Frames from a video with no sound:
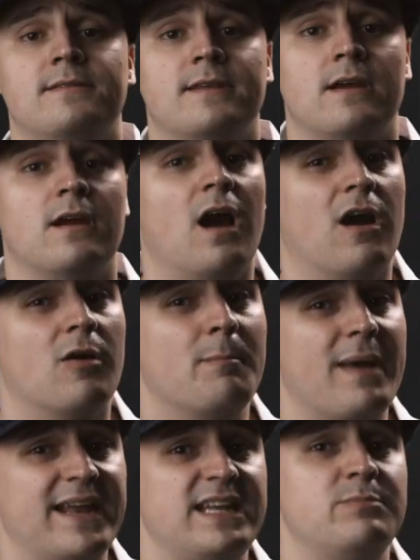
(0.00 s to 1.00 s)
there are
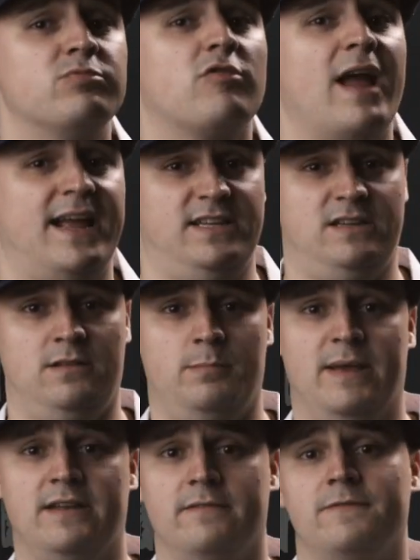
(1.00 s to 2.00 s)
many practical
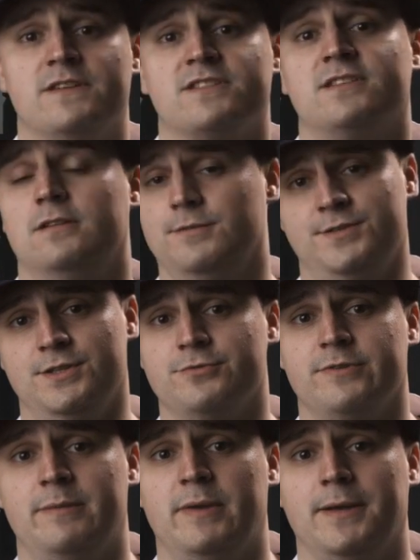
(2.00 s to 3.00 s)
benefits to lucid
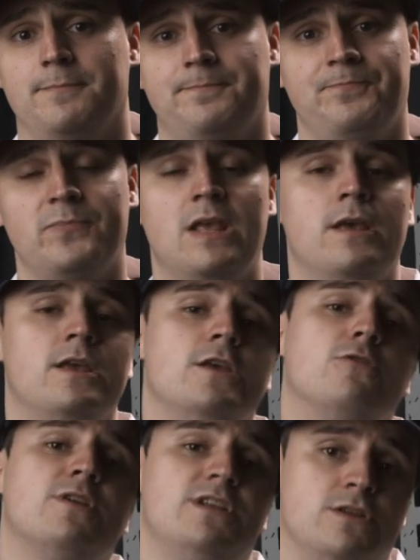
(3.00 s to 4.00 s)
dreaming.
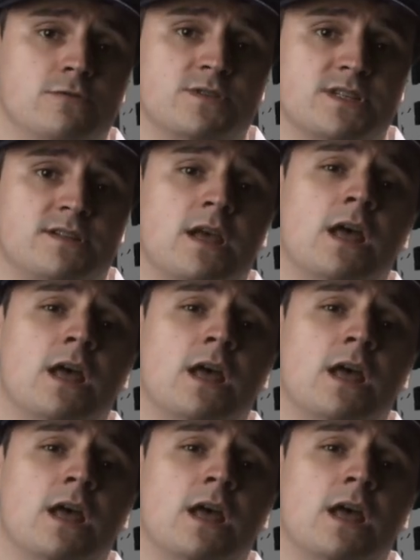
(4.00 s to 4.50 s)
You can use it